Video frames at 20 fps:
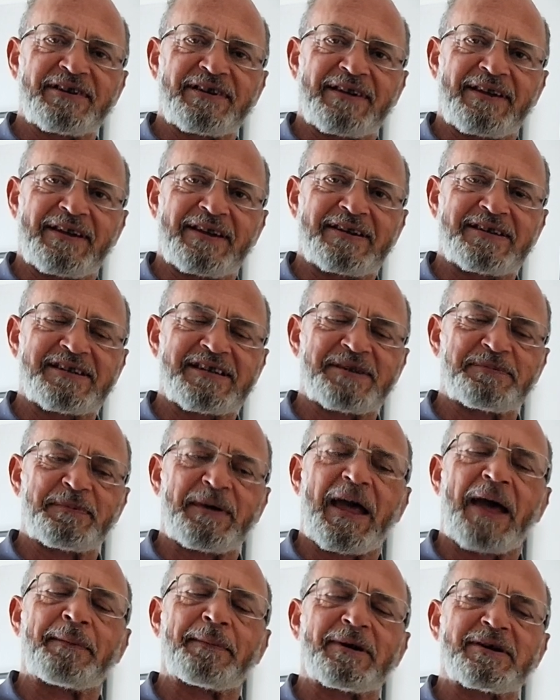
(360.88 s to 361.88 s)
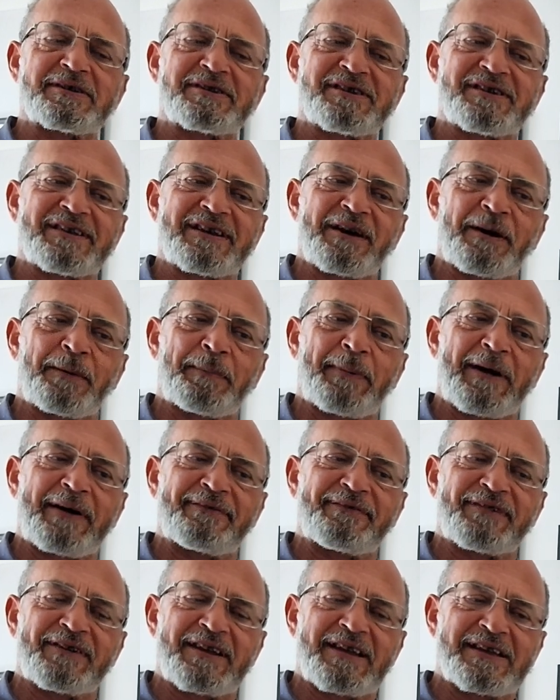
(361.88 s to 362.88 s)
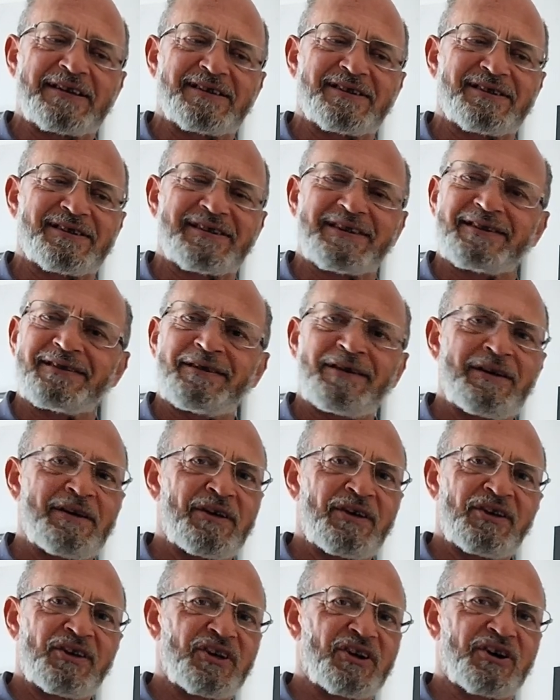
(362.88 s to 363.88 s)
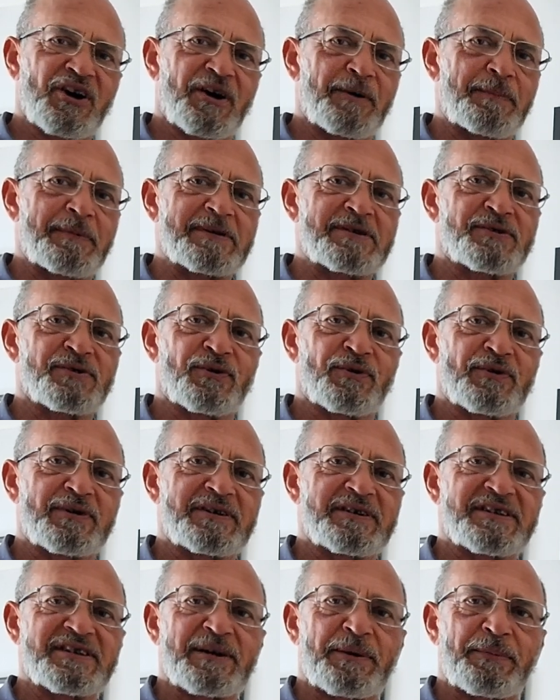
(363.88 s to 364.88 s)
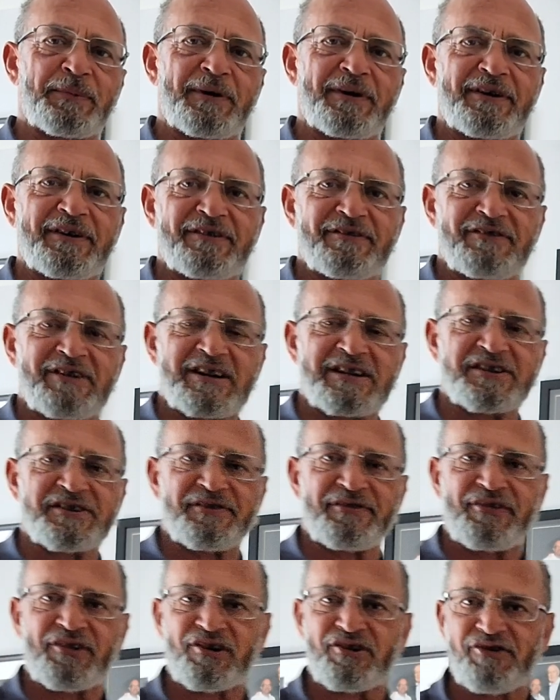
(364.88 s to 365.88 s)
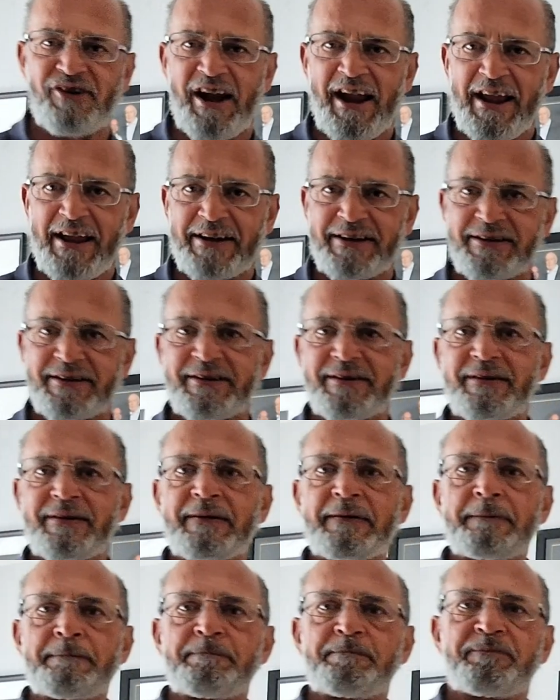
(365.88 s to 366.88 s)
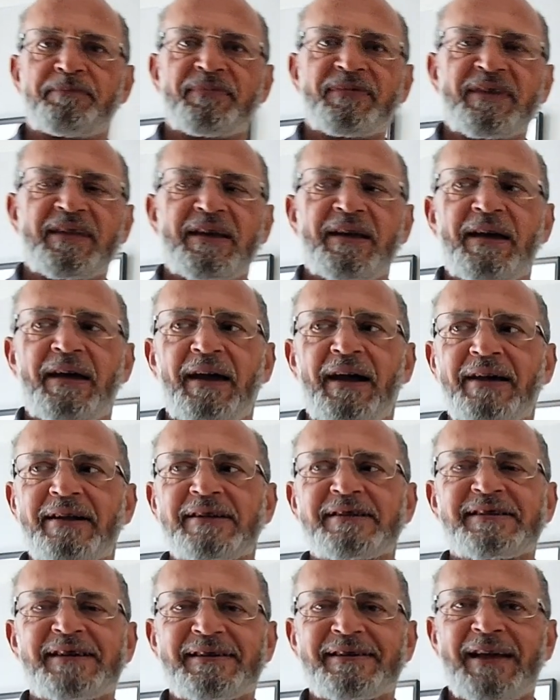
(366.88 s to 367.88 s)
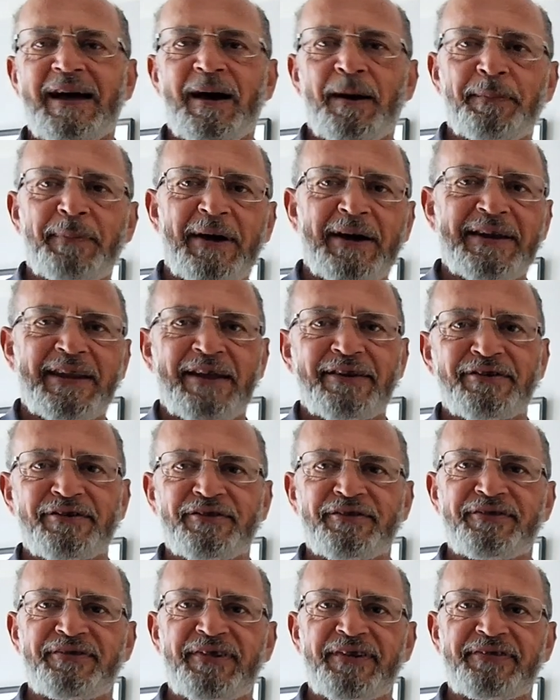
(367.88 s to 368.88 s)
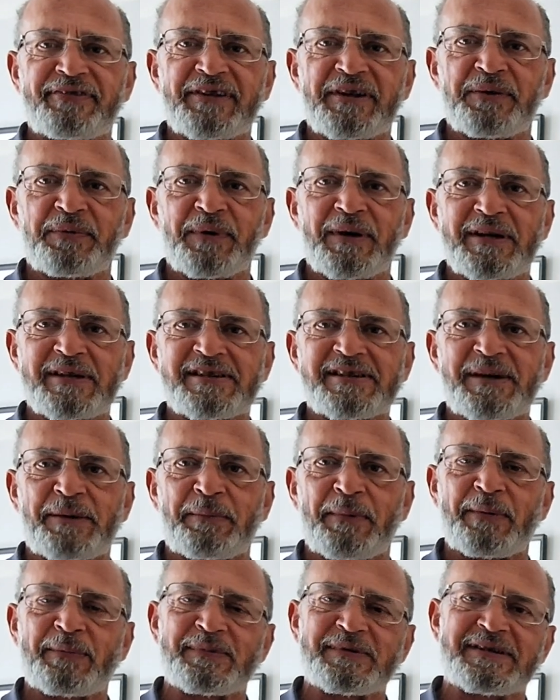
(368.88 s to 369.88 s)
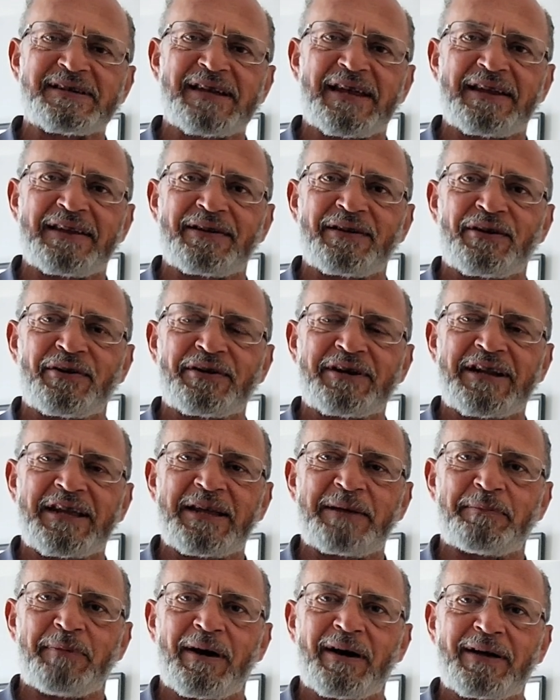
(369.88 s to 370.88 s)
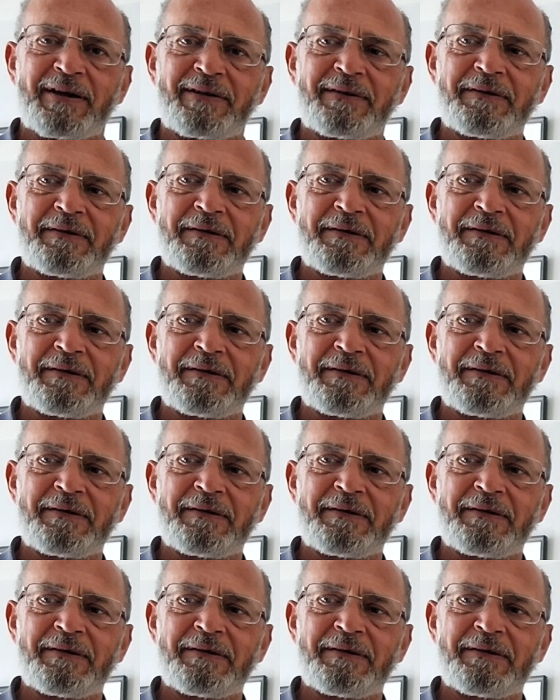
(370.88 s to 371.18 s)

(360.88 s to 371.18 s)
at it, he says, me, how much do you think I'll pay for this? I said, you've got to be talking somewhere in the region of £1,000. And he said, no, I paid 150 quid. Someone was selling it on eBay.